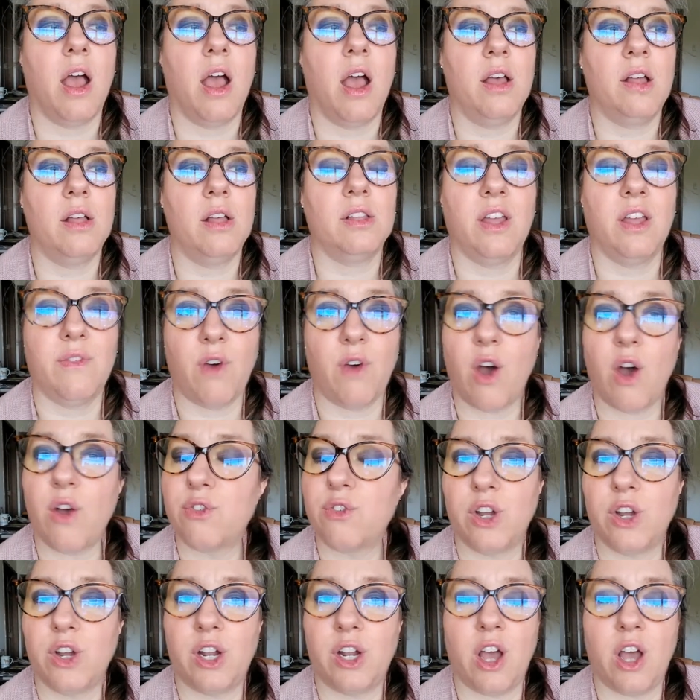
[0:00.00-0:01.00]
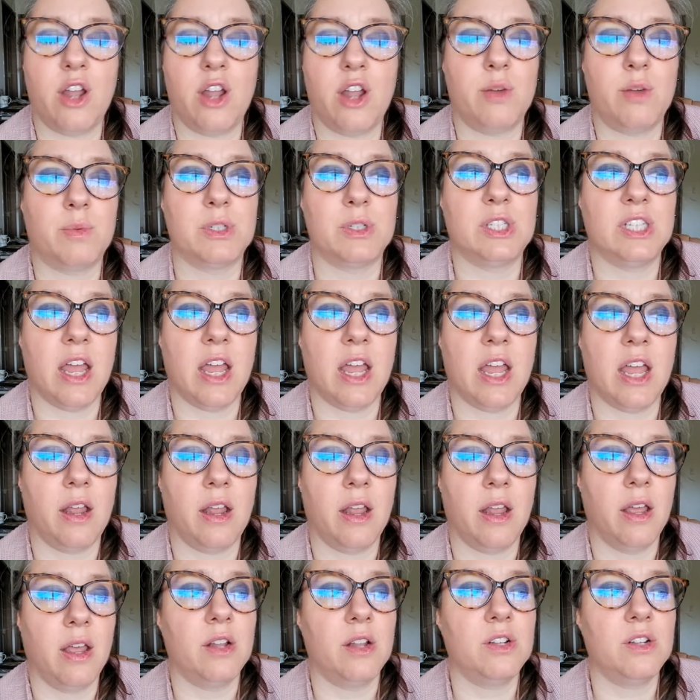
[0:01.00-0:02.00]
live off grid 100%,
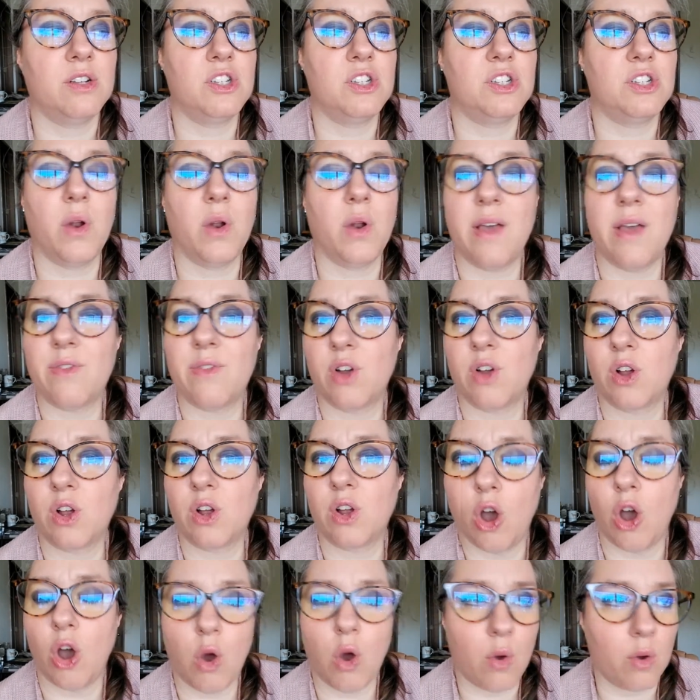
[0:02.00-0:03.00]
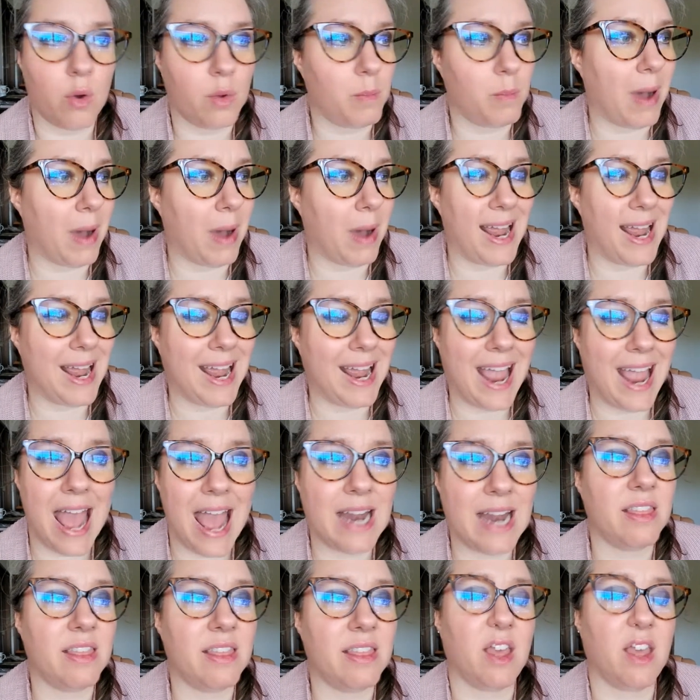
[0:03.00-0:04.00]
don't ever go buy
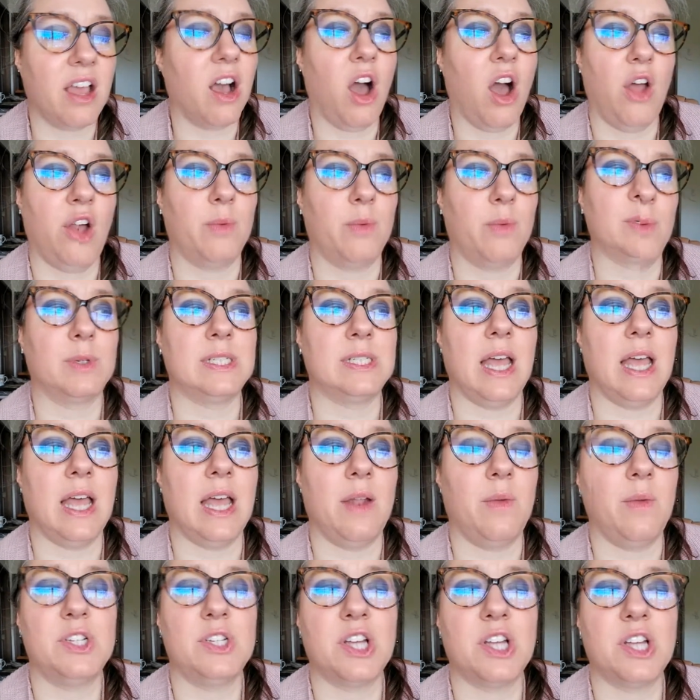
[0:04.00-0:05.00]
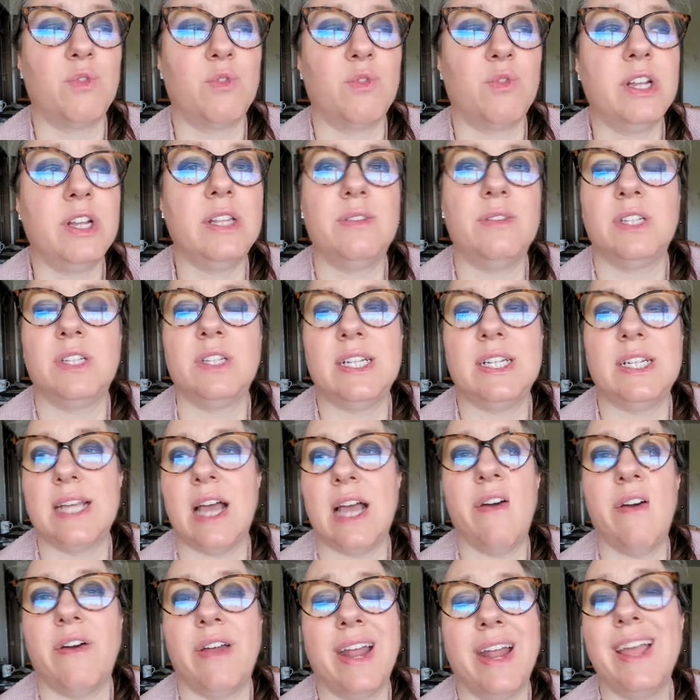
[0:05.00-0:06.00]
anything 100%, which I really, really
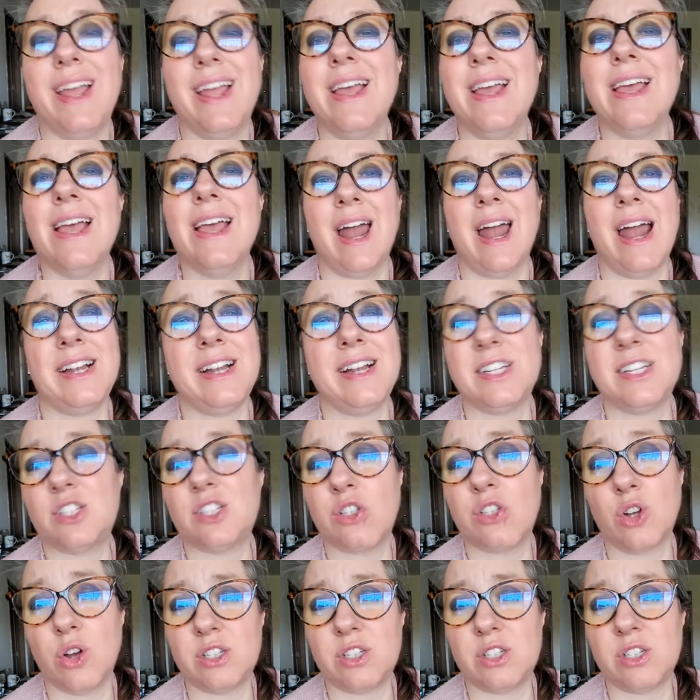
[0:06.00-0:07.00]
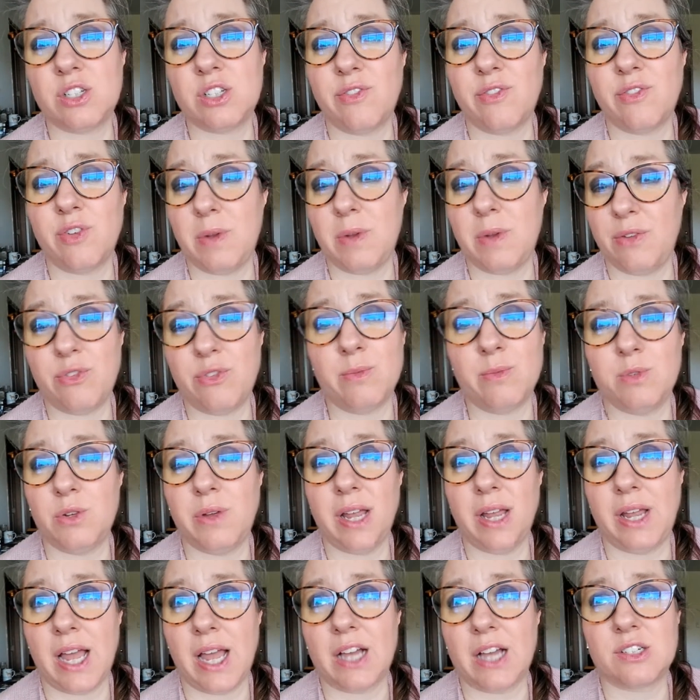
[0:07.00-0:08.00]
doubt. And I discourage everybody from doing,
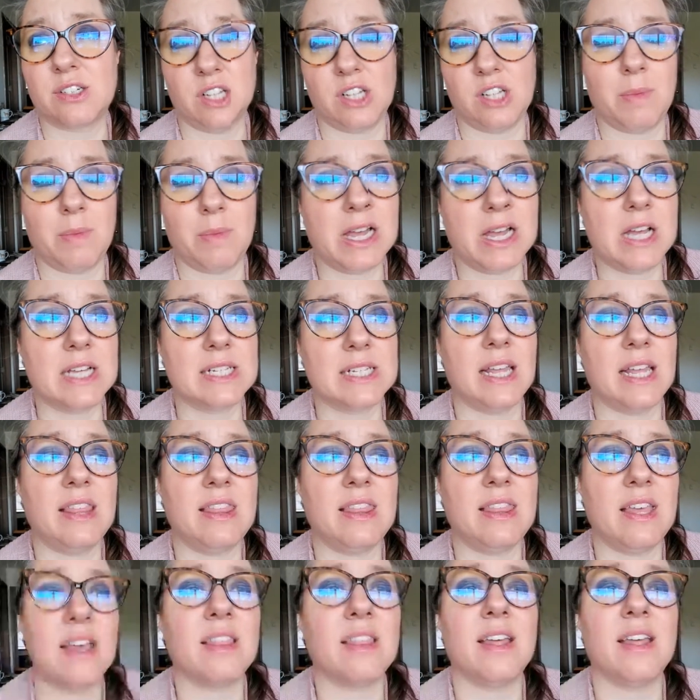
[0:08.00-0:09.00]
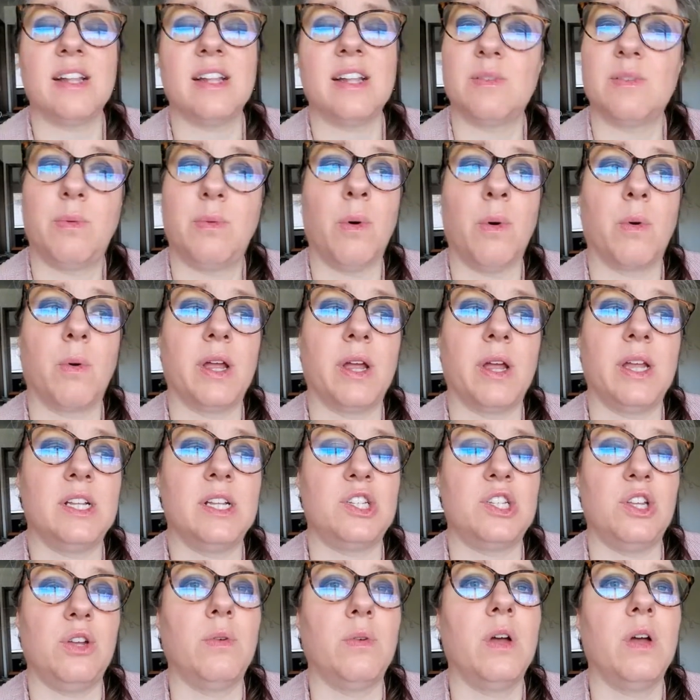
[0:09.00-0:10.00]
actually, because I think that it's important
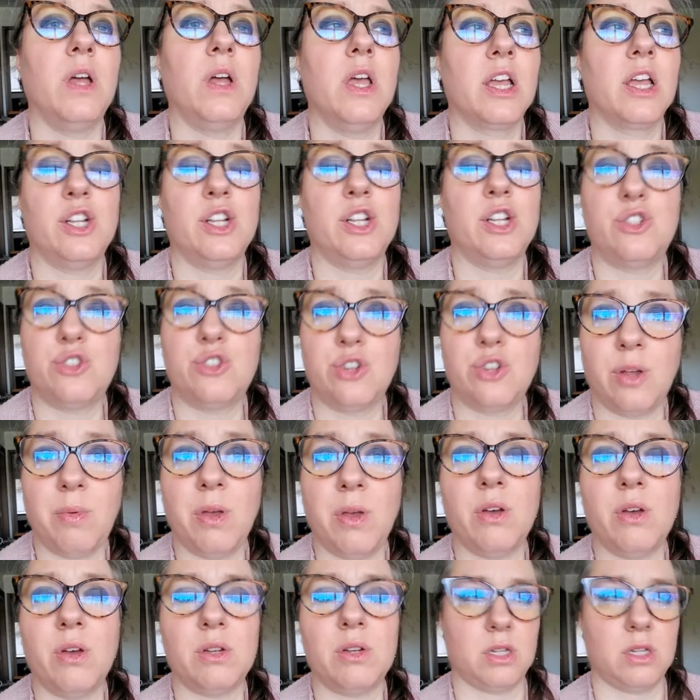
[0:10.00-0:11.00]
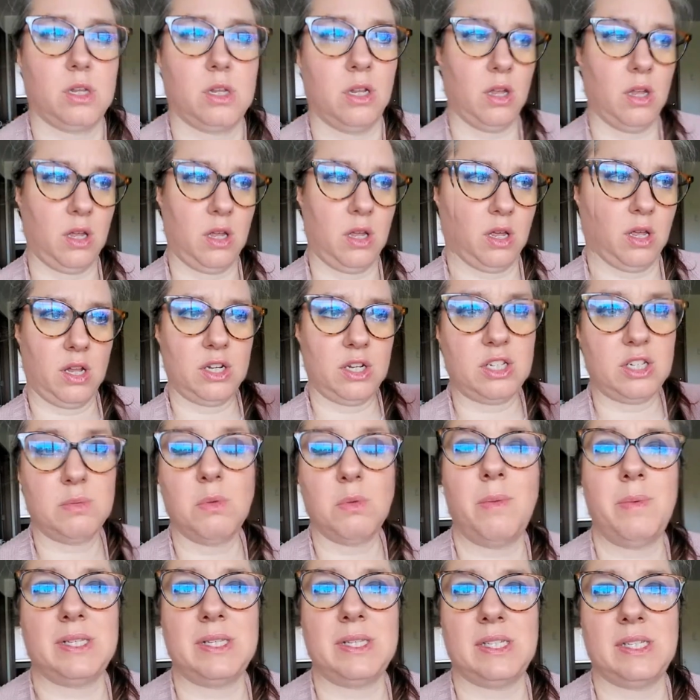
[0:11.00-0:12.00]
to contribute to small
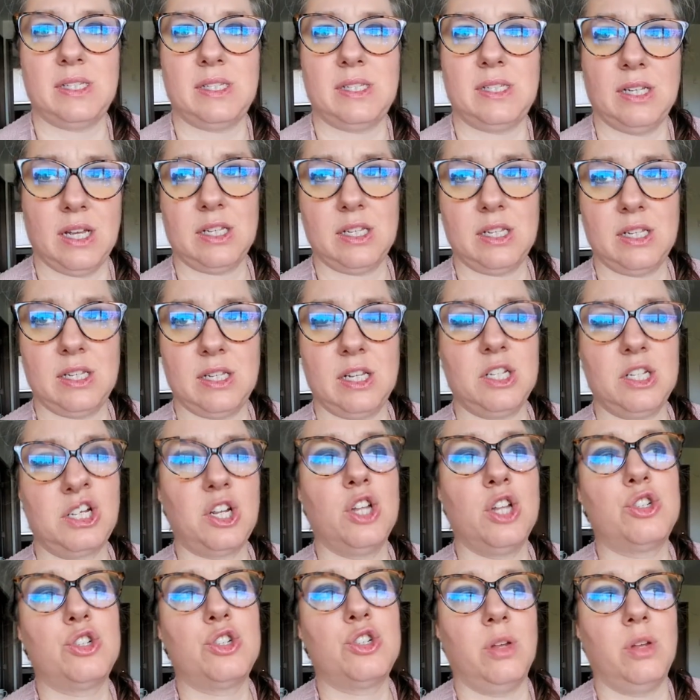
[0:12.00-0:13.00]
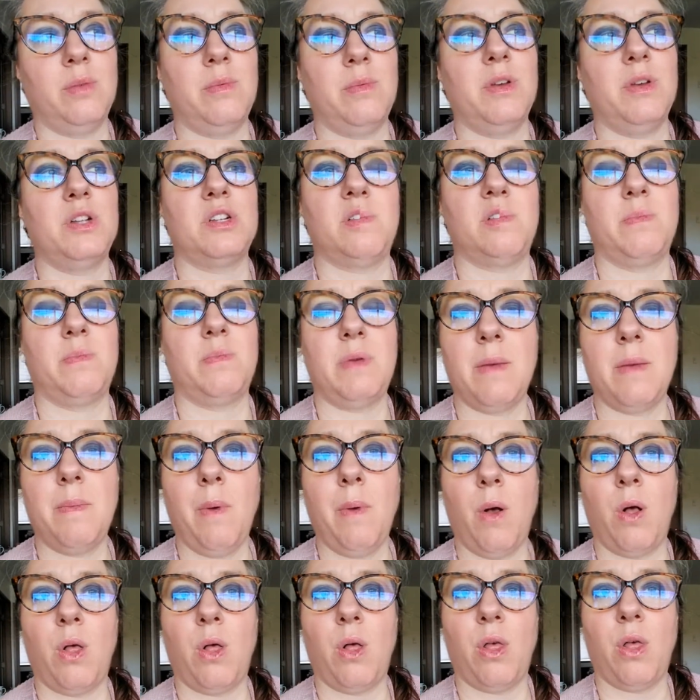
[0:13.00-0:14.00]
businesses, to contribute to the
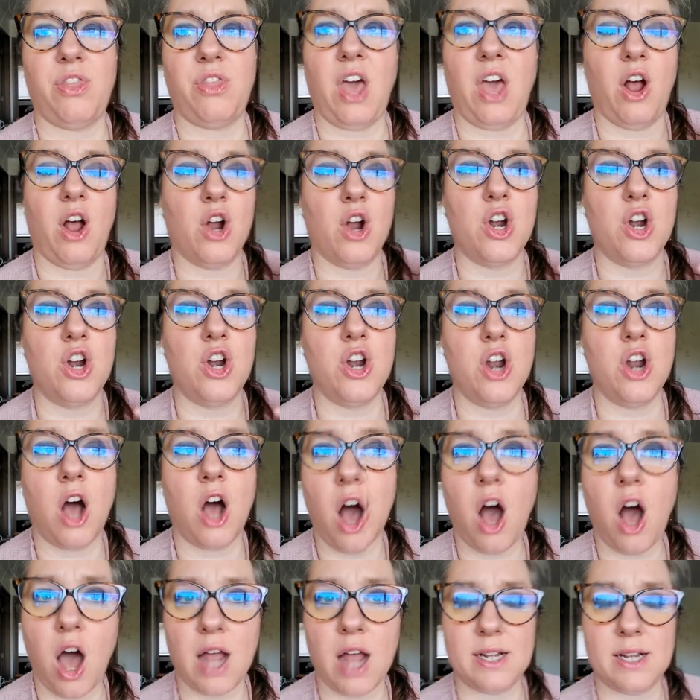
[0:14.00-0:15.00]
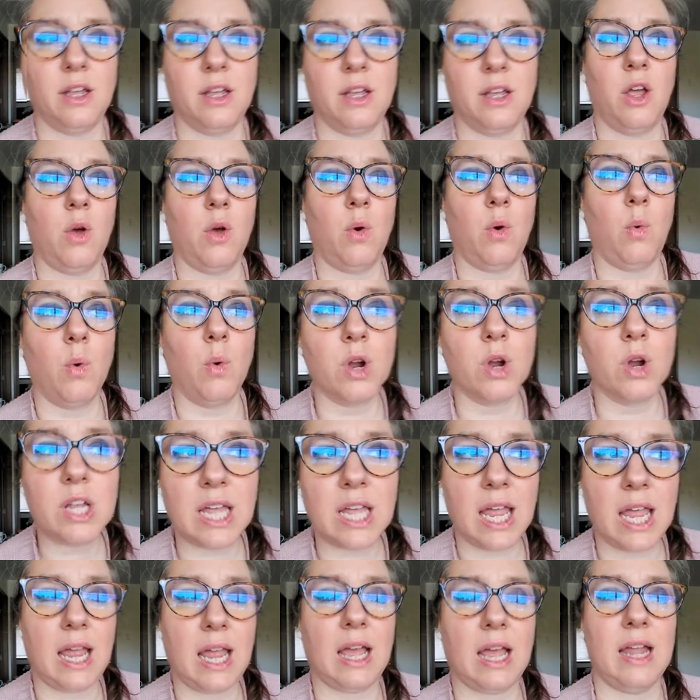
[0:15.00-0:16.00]
people that are not
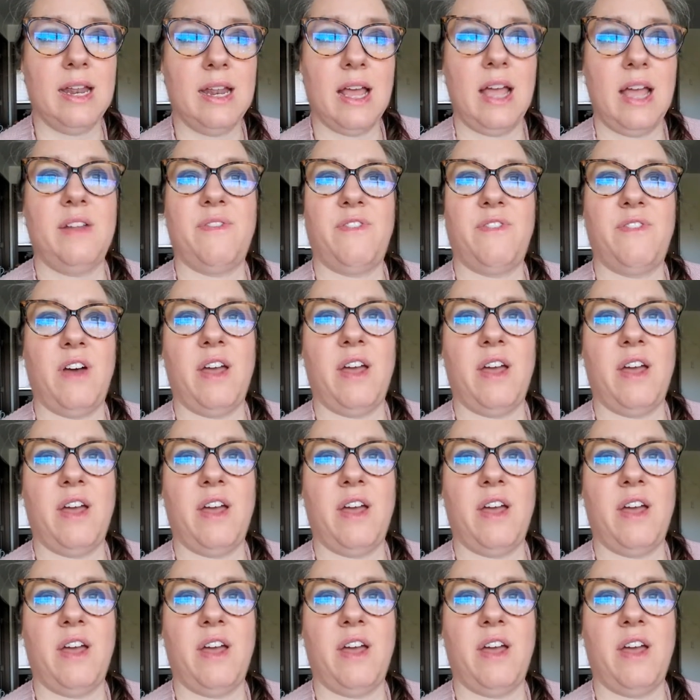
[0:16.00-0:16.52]
working a 9-to-5